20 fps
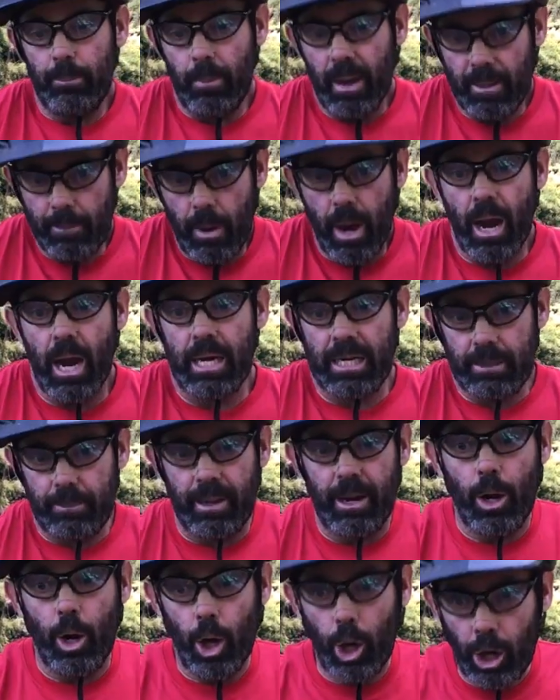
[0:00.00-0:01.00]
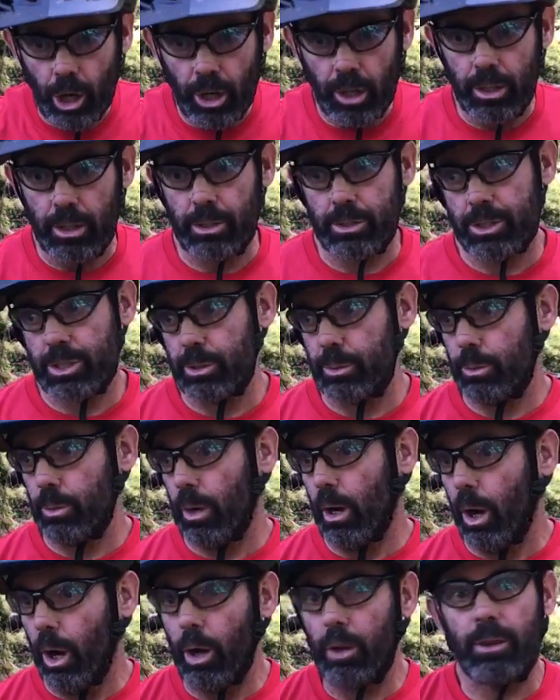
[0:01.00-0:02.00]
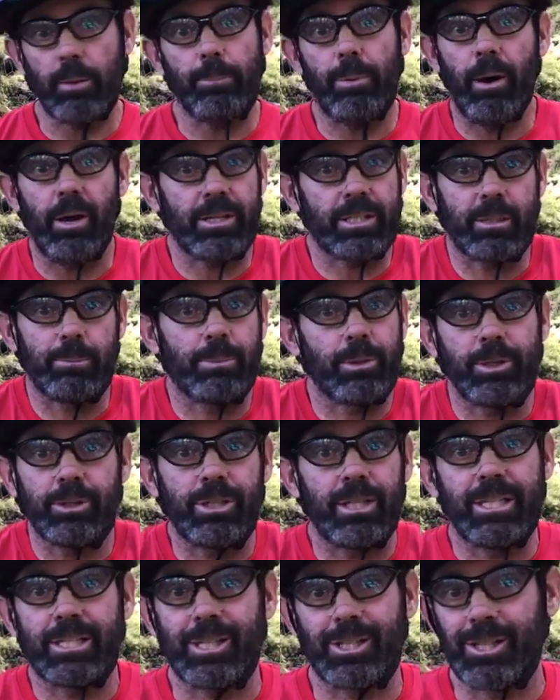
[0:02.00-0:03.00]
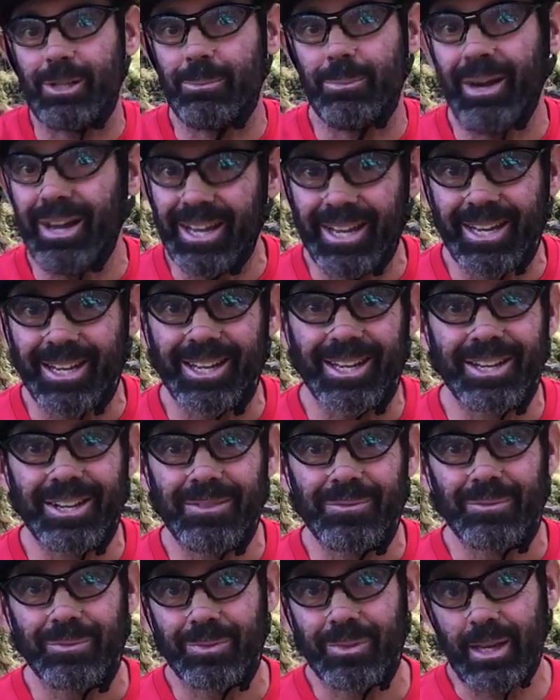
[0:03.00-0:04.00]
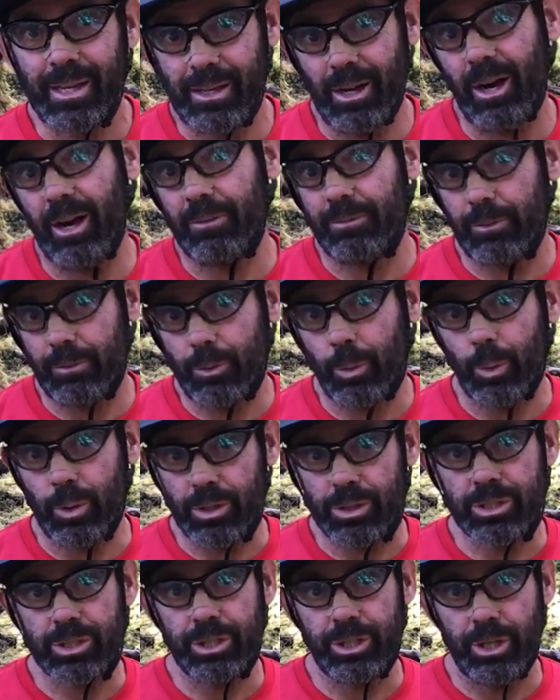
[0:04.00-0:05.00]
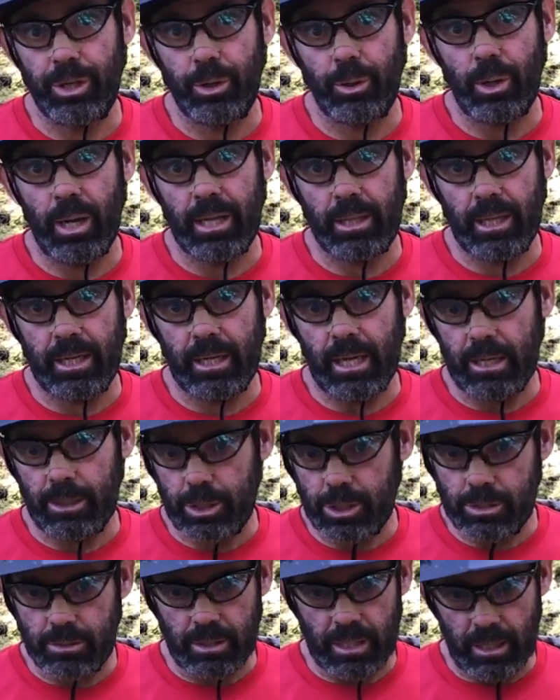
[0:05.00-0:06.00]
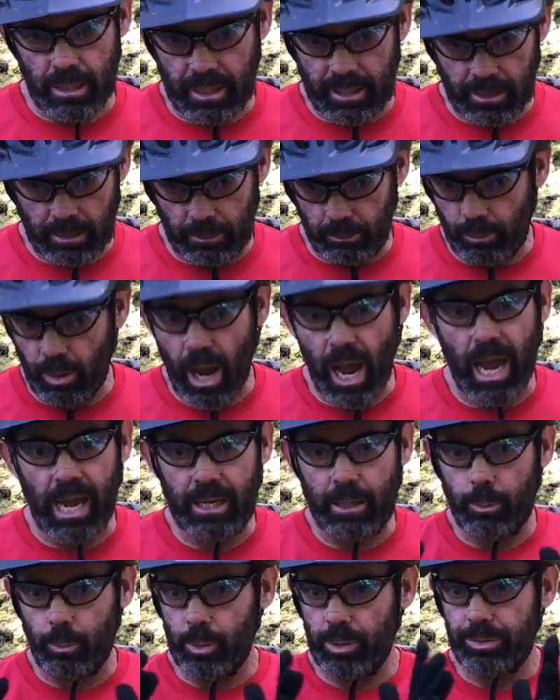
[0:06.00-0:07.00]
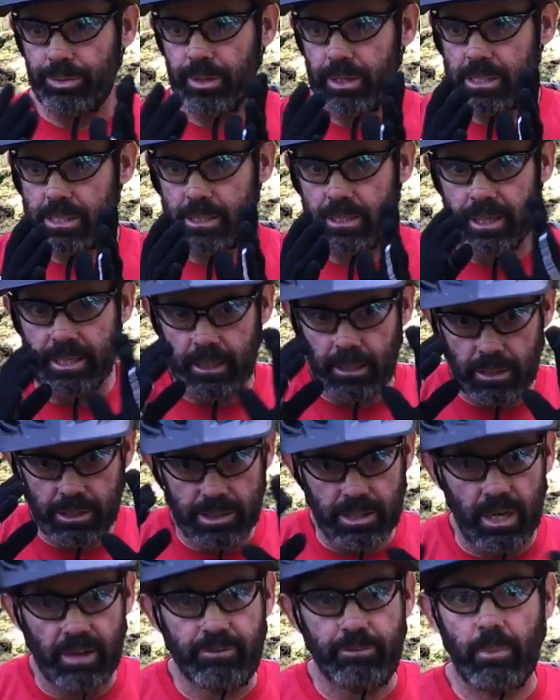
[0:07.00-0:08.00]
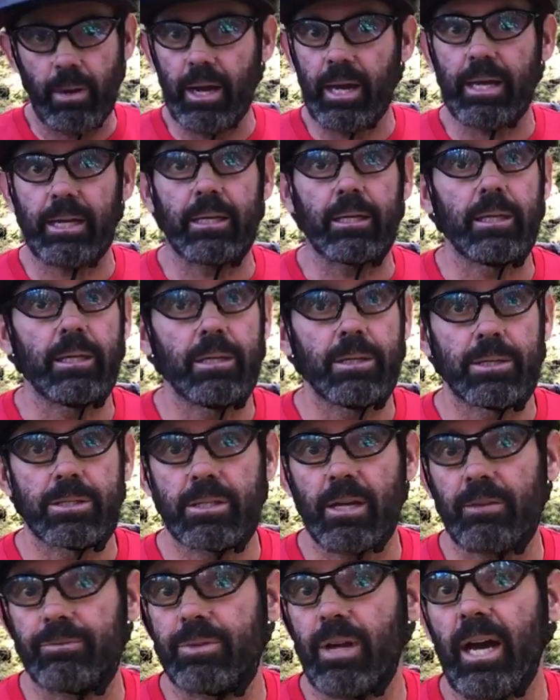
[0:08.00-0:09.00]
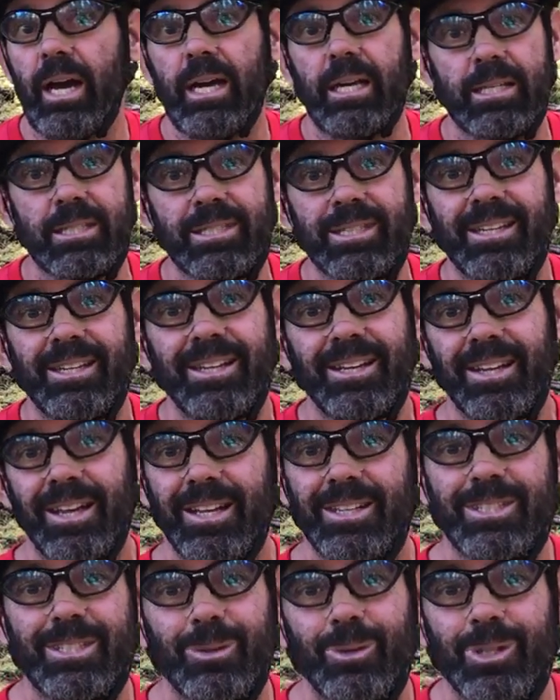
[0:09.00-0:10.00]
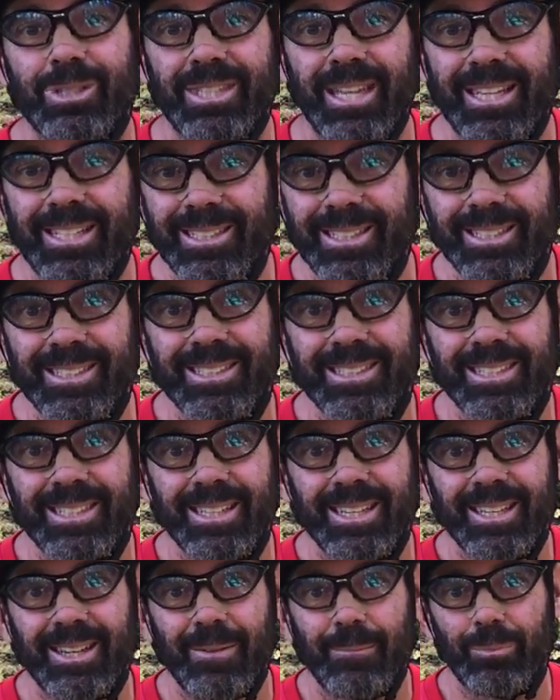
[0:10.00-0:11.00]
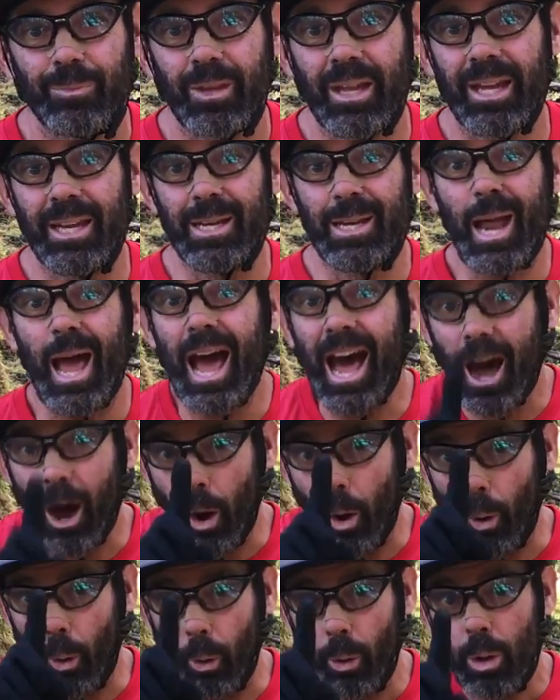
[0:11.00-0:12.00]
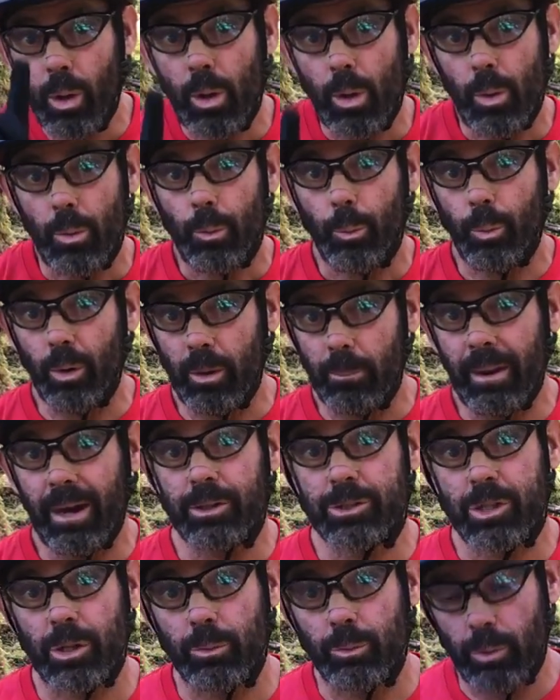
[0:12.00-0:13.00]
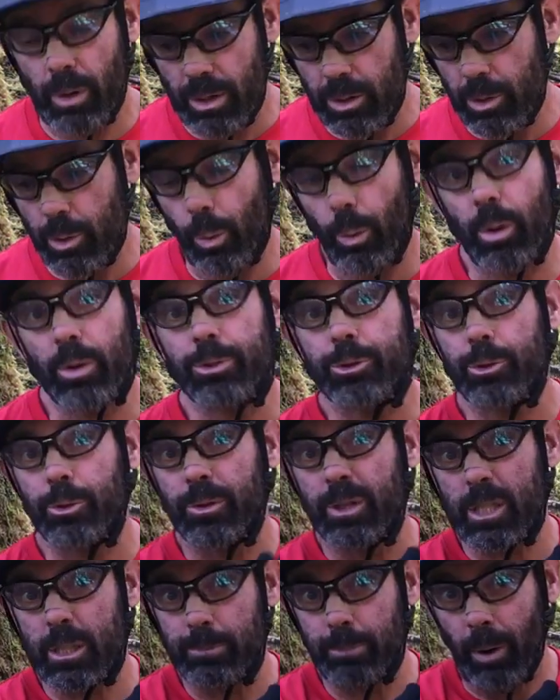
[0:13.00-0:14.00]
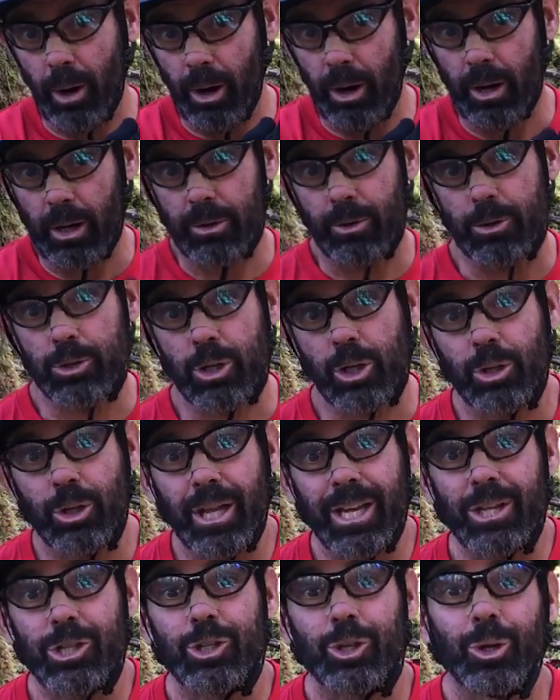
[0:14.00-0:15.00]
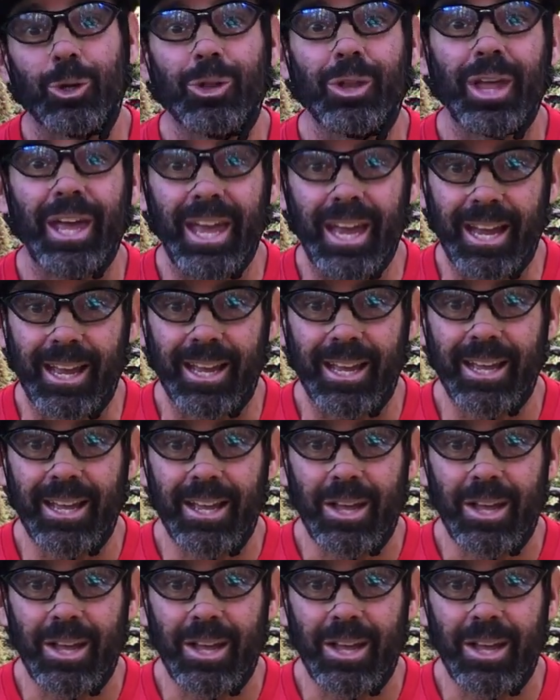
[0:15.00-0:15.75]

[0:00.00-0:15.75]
my mind and my heart to all the possibilities on the bike and off, of course, you know, and just ride with this like soft mind, soft eyes, and see where it takes us. And now we're about to run north through this park. There's a glacial lake